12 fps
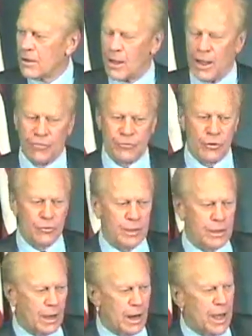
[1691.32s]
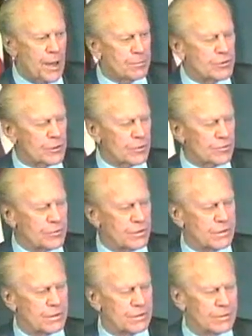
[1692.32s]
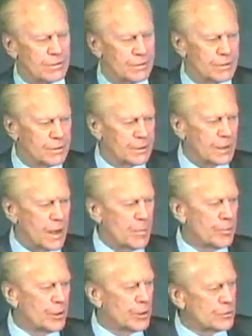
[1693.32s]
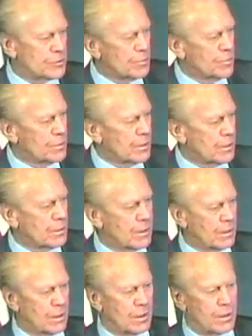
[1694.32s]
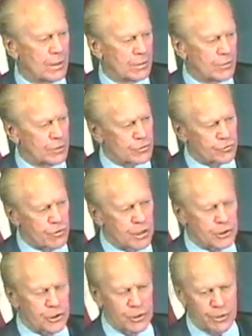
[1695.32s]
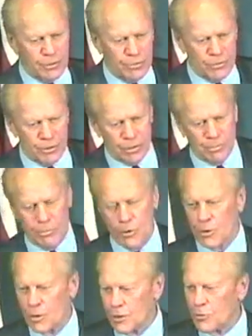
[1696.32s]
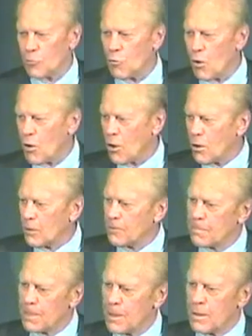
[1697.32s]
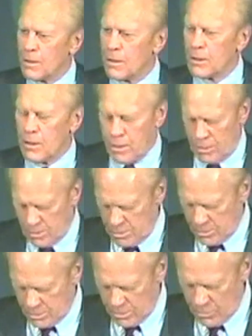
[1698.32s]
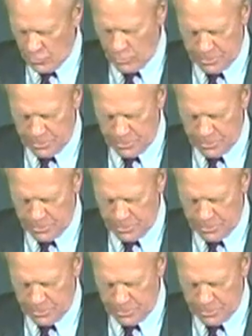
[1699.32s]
after the collapse of communism, the destruction of the Berlin Wall, there were